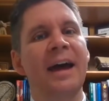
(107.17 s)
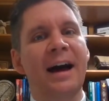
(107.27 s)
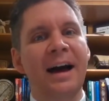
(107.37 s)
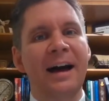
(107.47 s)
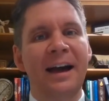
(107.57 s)

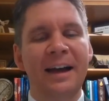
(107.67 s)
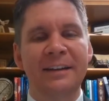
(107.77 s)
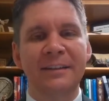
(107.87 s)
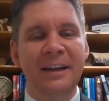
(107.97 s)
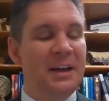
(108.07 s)

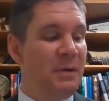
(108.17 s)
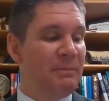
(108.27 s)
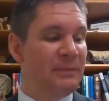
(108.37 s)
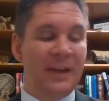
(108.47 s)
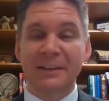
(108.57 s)
And anyway,
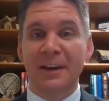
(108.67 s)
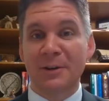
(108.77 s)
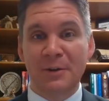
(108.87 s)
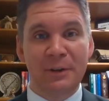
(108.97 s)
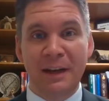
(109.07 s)
that's how
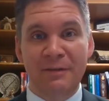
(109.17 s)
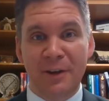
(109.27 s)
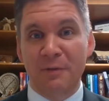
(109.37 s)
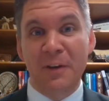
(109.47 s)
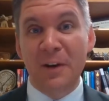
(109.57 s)
you do a live
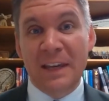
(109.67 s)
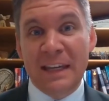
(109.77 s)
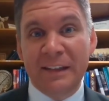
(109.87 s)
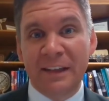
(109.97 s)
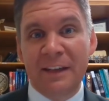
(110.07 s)
video. Very
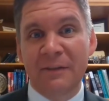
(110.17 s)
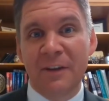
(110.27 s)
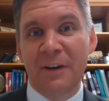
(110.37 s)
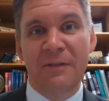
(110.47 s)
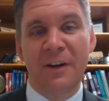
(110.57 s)
easy,
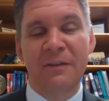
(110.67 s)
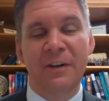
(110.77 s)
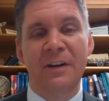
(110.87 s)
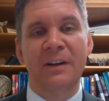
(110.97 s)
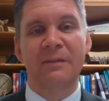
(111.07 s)
very, very,
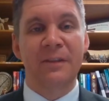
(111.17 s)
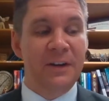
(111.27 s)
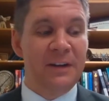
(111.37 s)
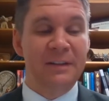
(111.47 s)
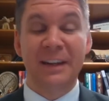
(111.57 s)
very,
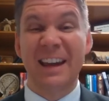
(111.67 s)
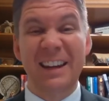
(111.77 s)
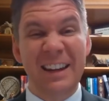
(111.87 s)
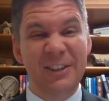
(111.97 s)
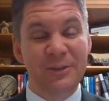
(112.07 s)
very easy,
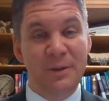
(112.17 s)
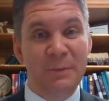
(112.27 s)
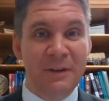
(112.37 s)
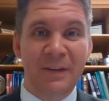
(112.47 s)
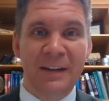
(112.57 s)
and
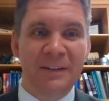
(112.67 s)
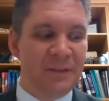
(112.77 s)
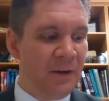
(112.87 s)
extremely effective.